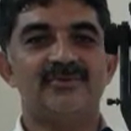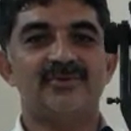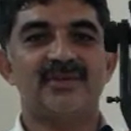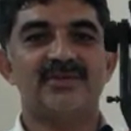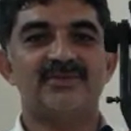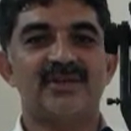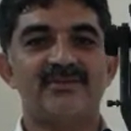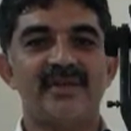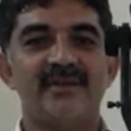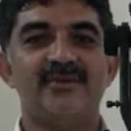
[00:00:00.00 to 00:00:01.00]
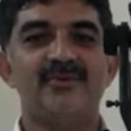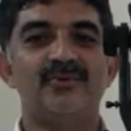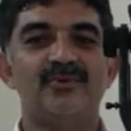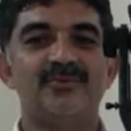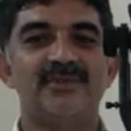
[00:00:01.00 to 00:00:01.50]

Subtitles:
So in surveying 2,